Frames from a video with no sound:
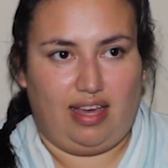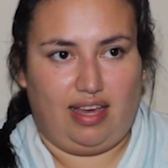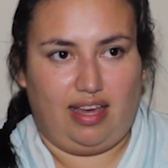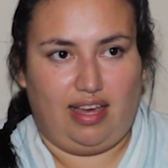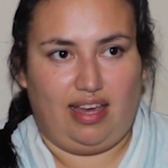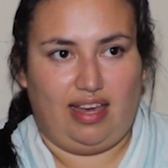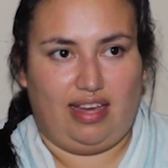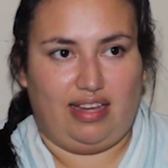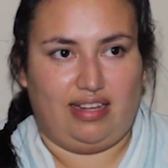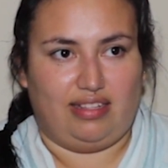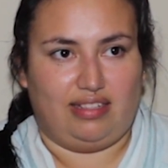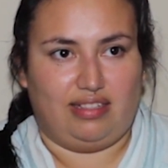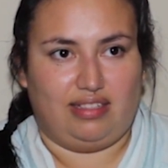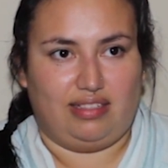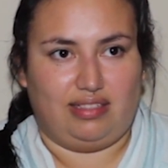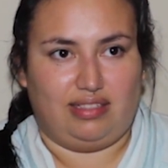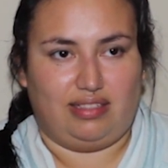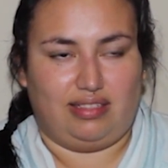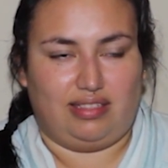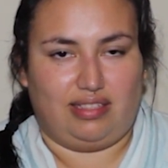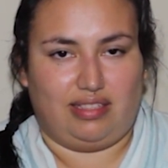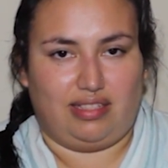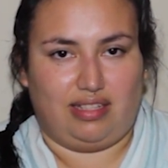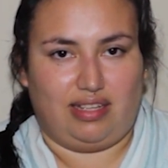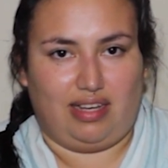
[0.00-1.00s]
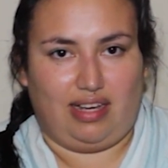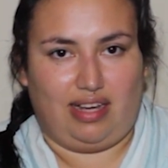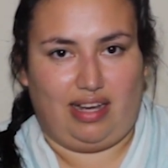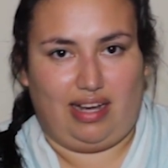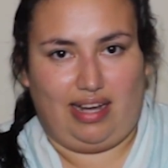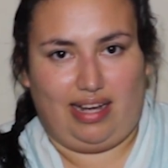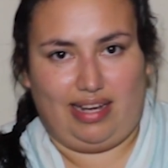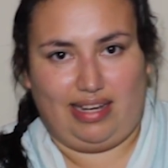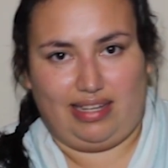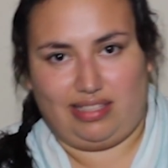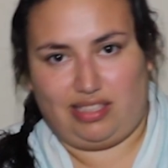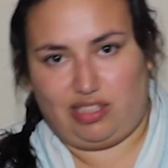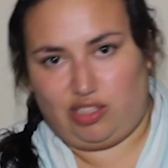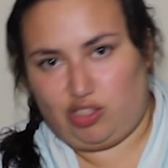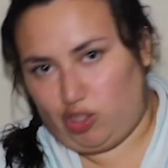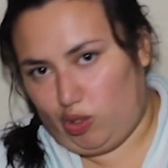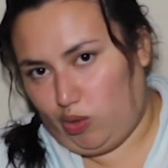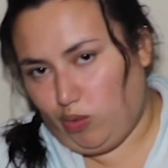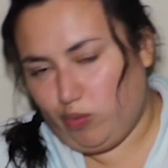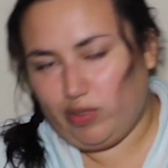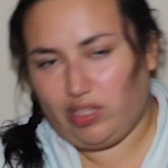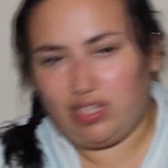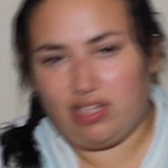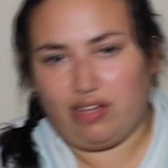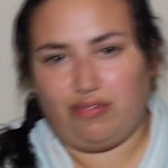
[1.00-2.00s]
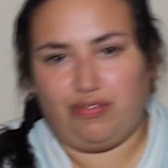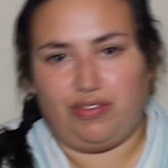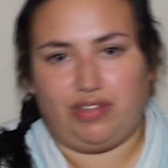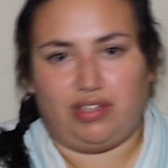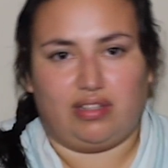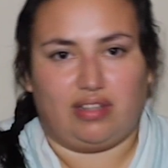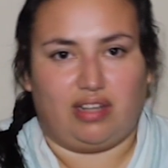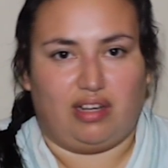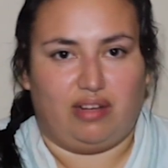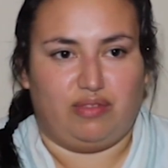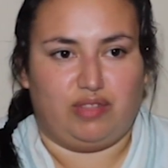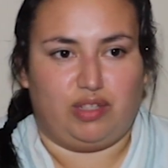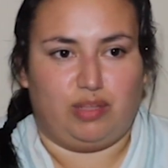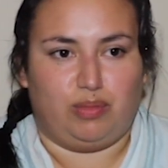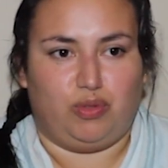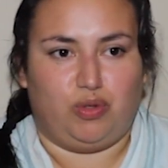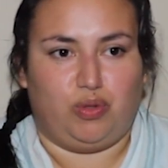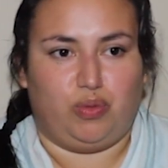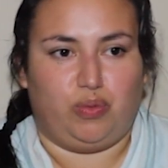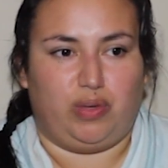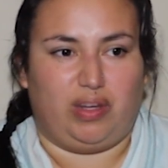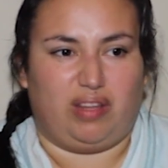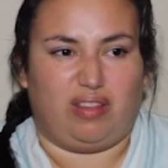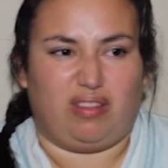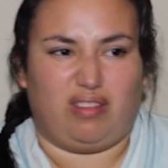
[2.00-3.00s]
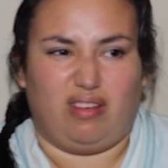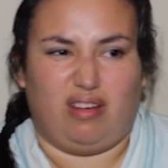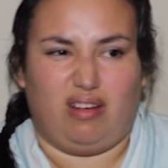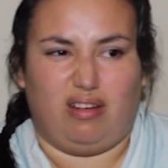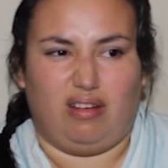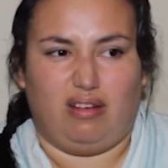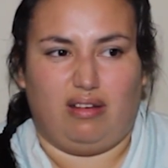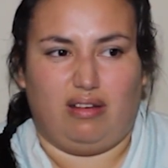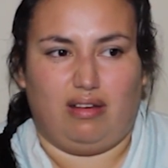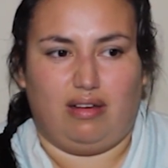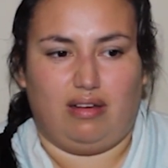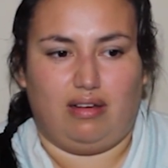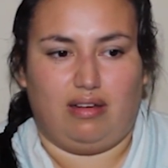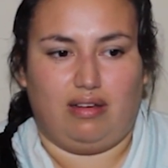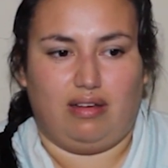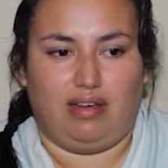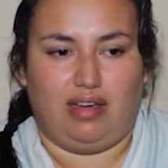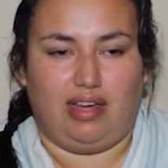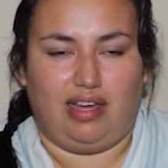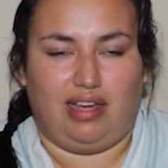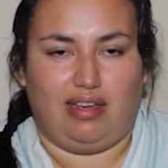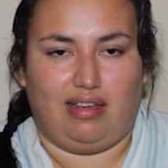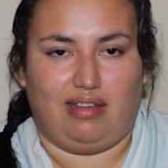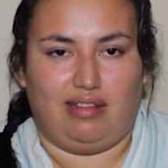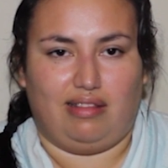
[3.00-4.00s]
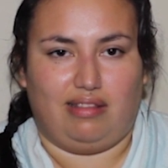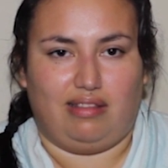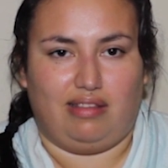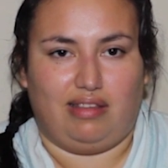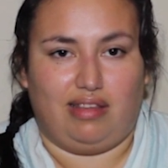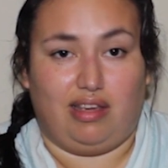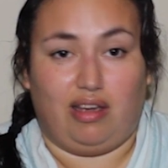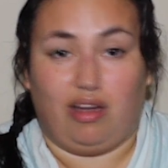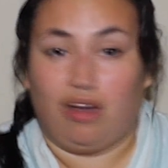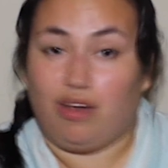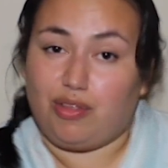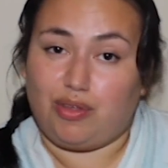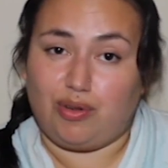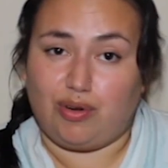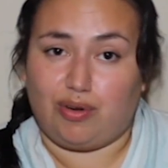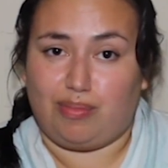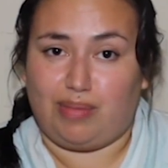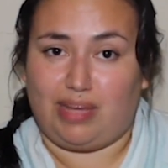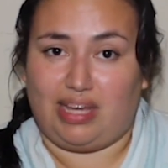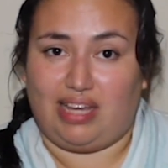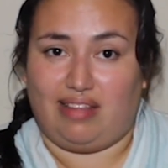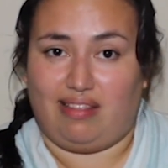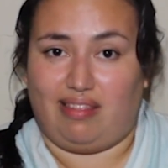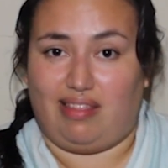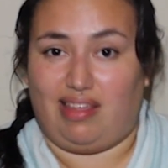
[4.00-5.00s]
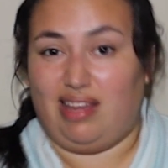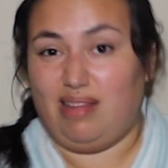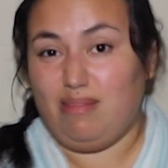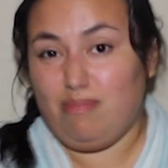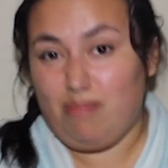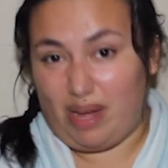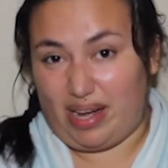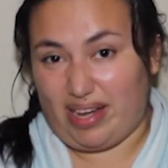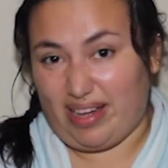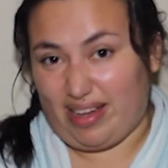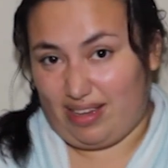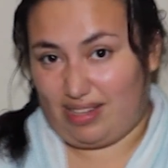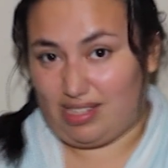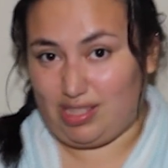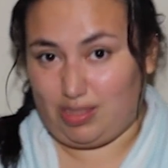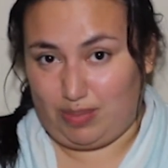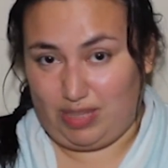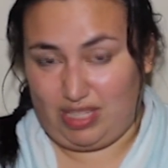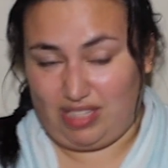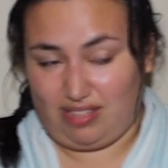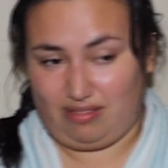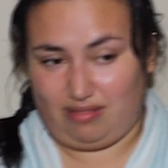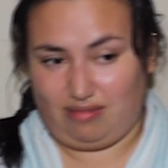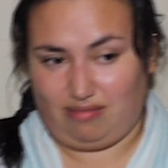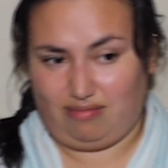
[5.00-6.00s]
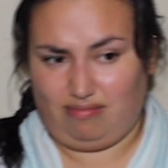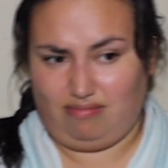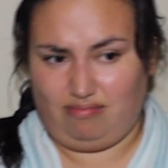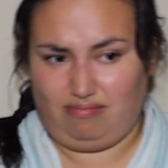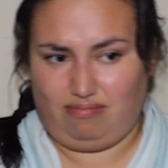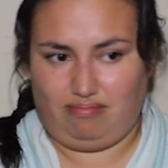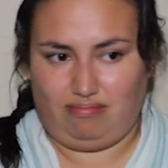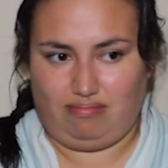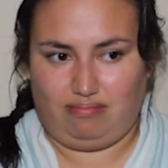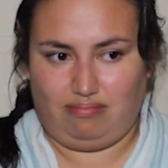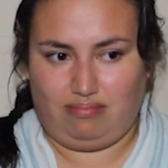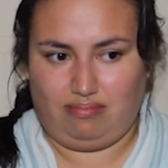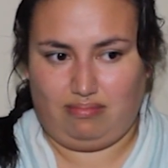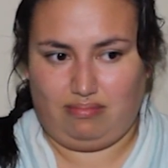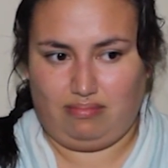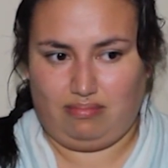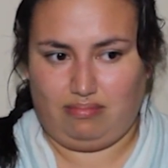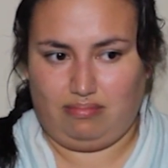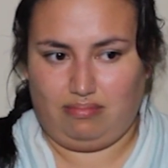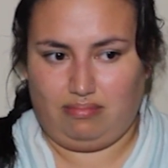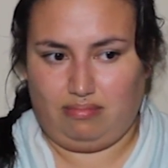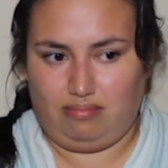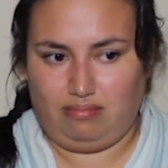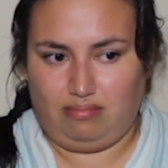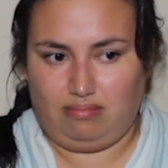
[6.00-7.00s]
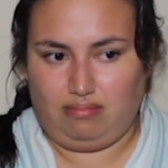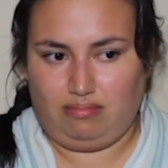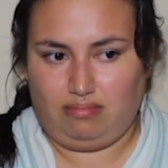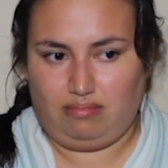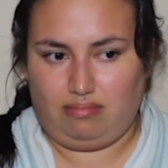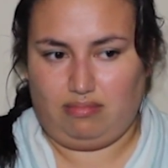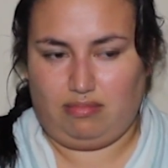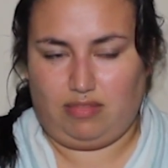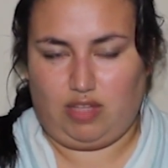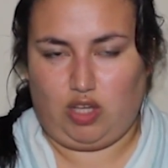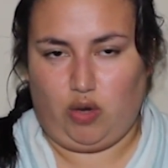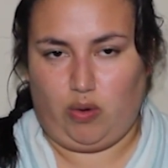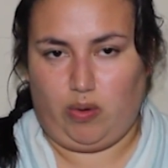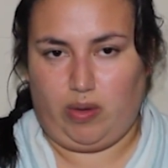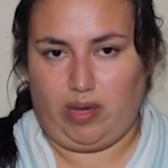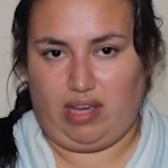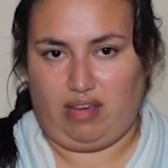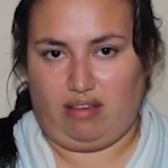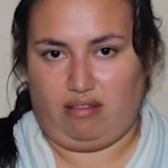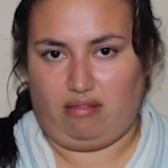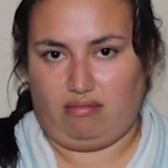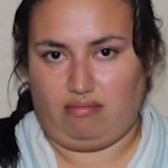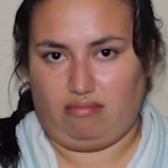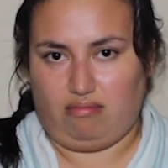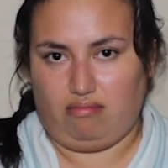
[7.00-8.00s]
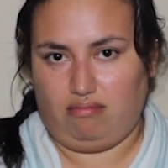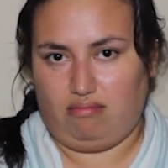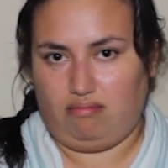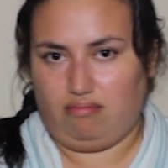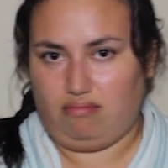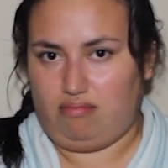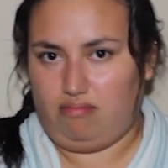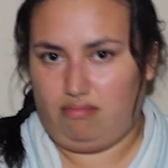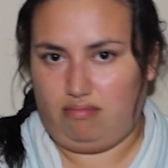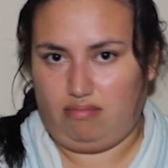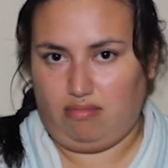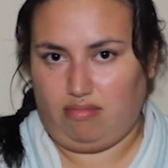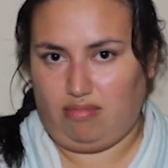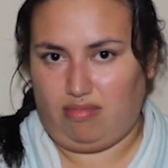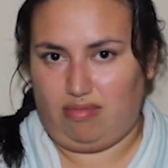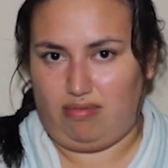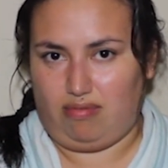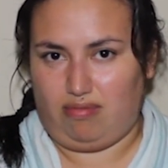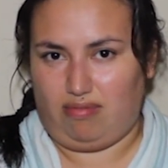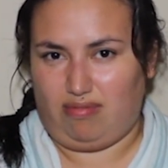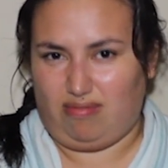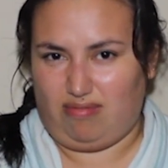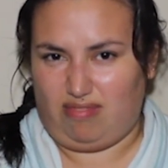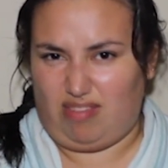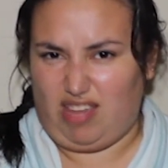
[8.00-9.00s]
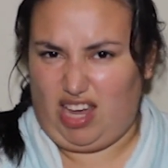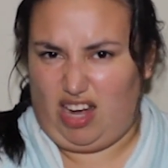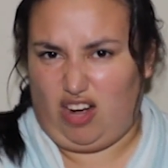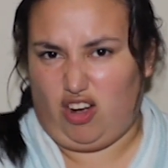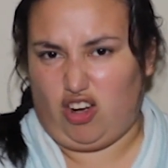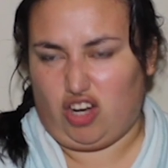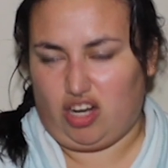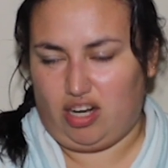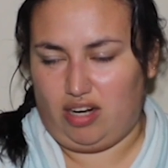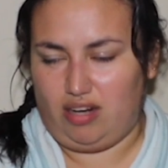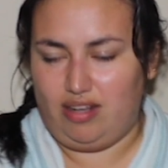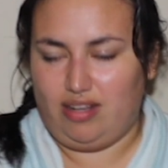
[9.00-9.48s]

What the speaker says: and I don't really feel comfortable with any other man than my husband going there.